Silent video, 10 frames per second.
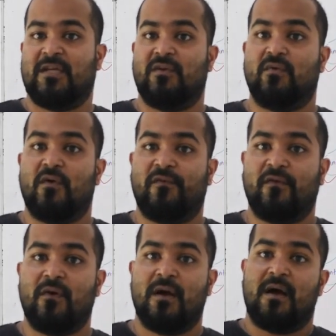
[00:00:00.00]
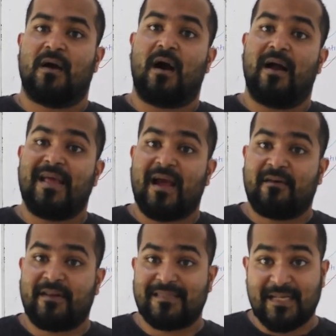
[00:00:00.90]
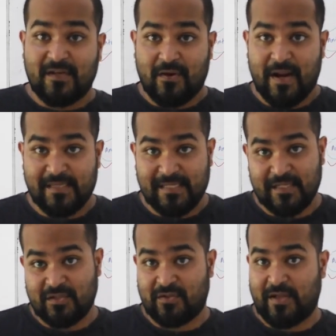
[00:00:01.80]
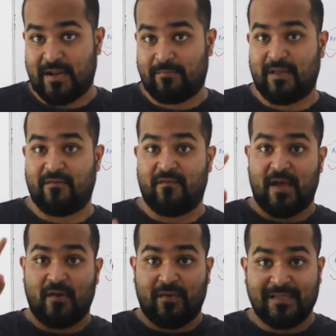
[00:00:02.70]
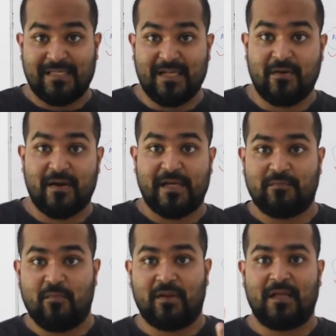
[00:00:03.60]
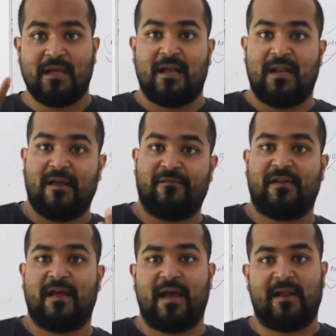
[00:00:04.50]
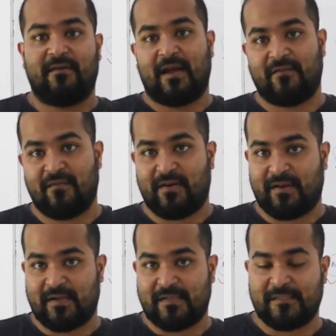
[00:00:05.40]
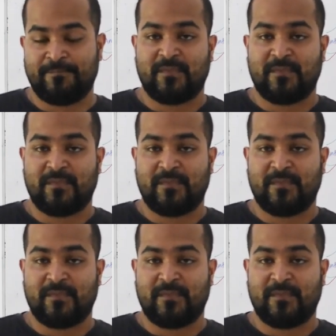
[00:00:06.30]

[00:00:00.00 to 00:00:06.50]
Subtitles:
You go for cardiac resynchronization therapy, where you resynchronize both left and right ventricles.